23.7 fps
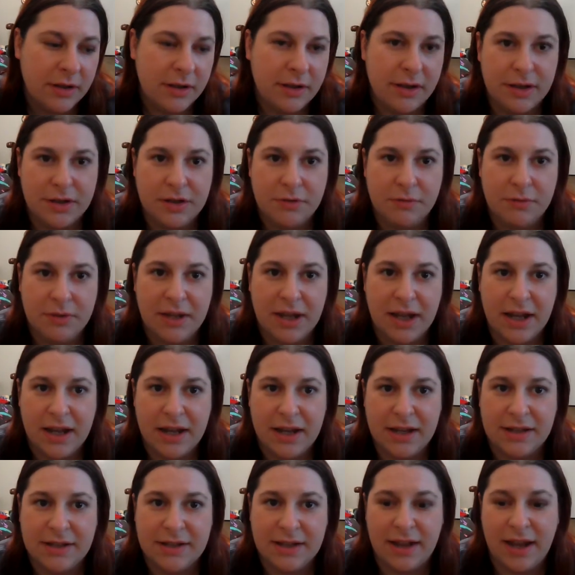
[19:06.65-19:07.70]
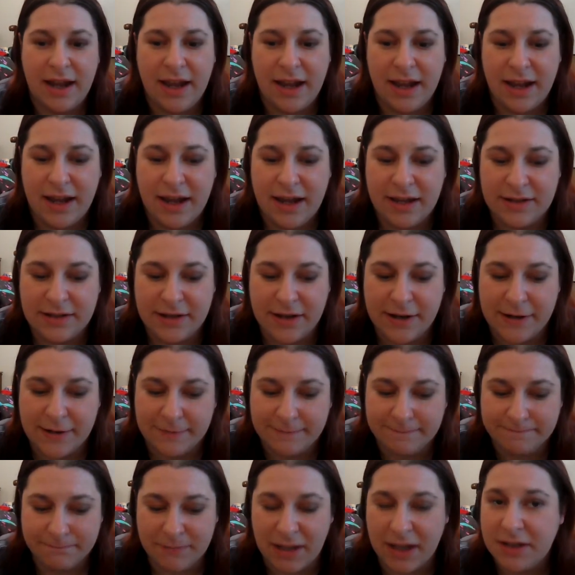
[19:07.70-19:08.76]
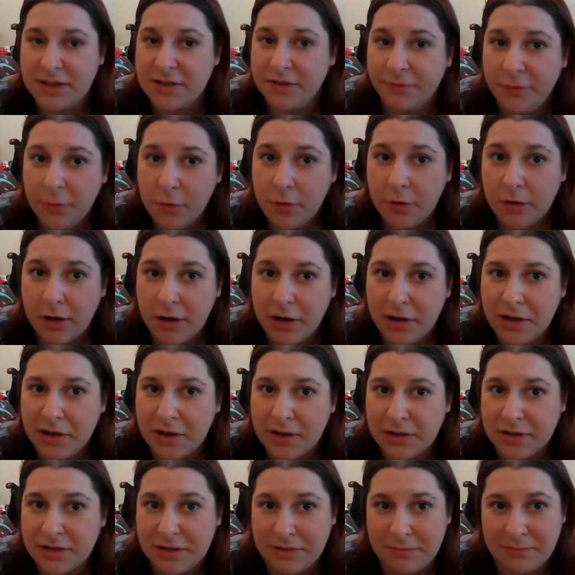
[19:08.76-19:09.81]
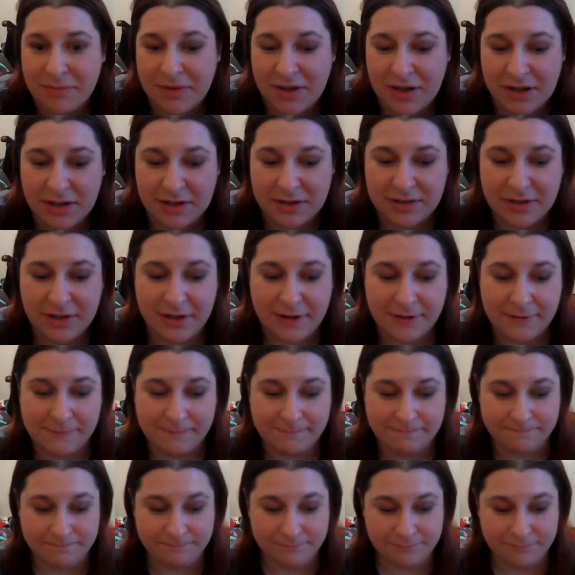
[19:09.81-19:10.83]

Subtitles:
that you would get at like Sephora or something. So